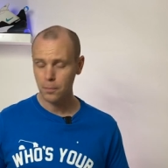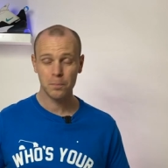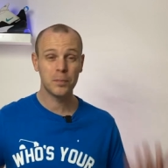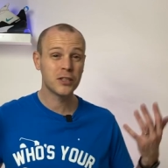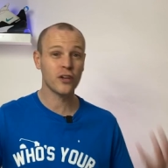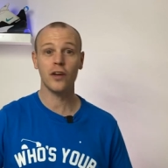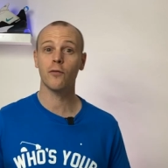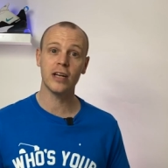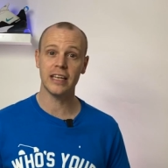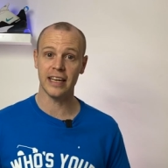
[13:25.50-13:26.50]
but do you
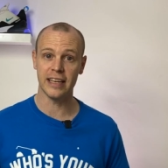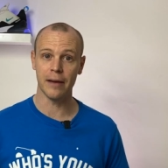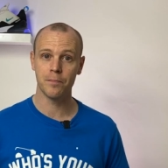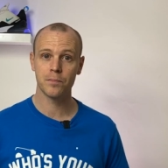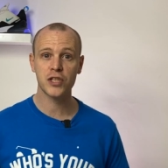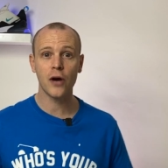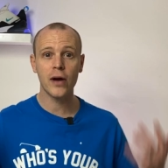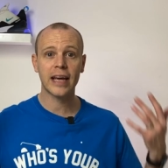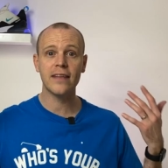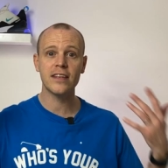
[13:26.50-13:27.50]
really need it? So
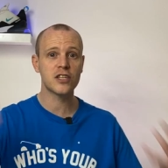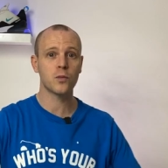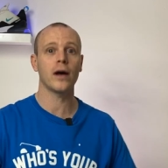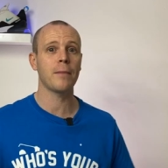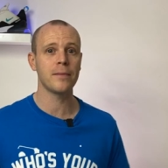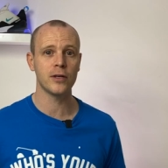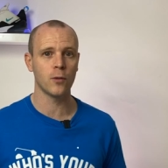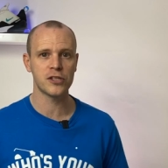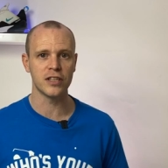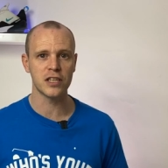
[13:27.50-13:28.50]
again, this is why maybe you're
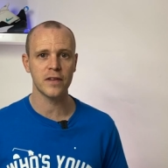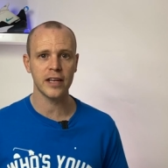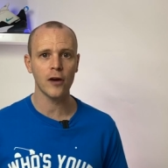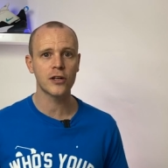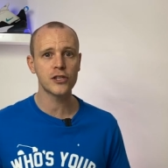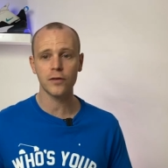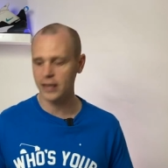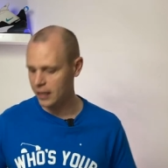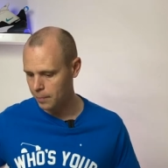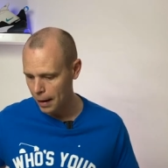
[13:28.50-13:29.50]
watching this video because you're
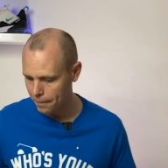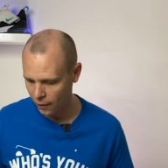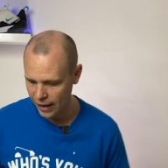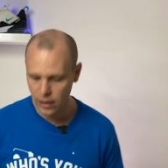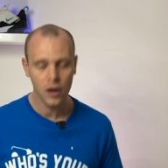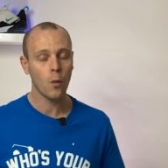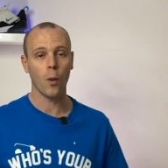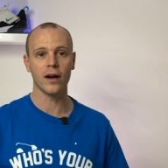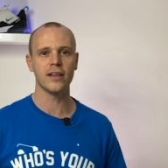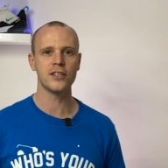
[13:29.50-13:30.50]
thinking about buying
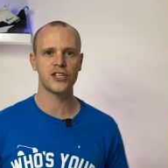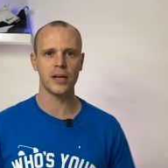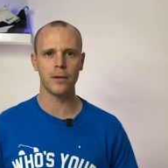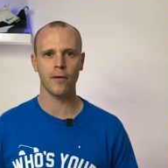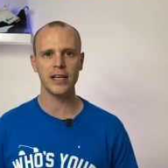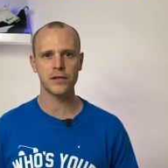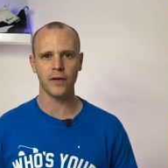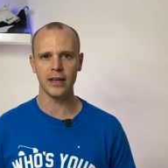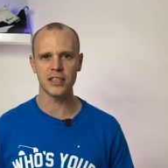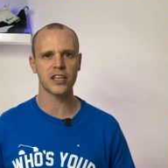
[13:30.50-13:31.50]
one of these cheaper
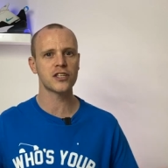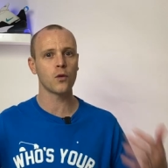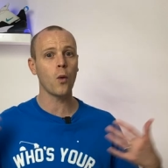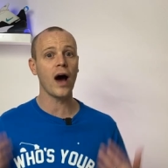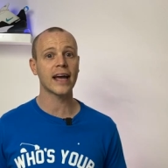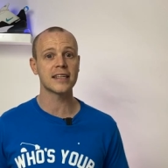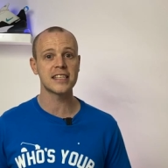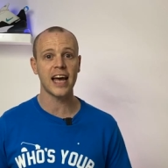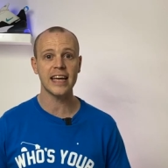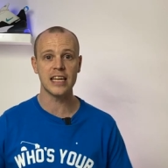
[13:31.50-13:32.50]
rangefinders. And so what I can
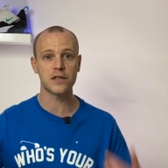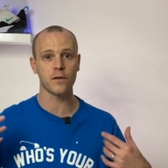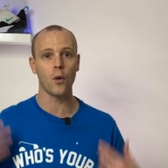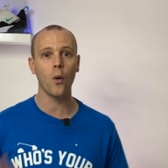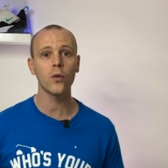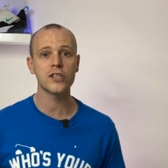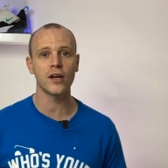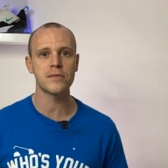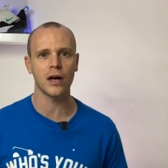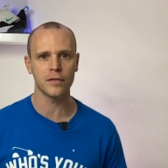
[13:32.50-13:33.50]
say is through all the
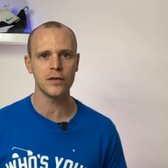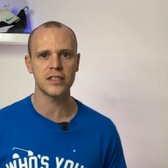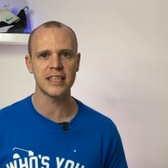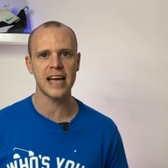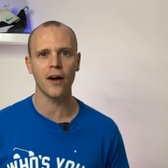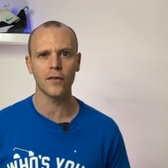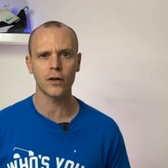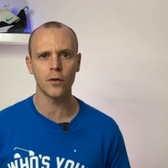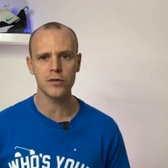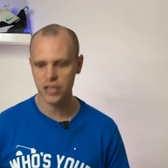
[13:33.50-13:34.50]
times that I've used these out on the
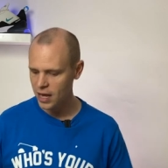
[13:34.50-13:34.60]
course,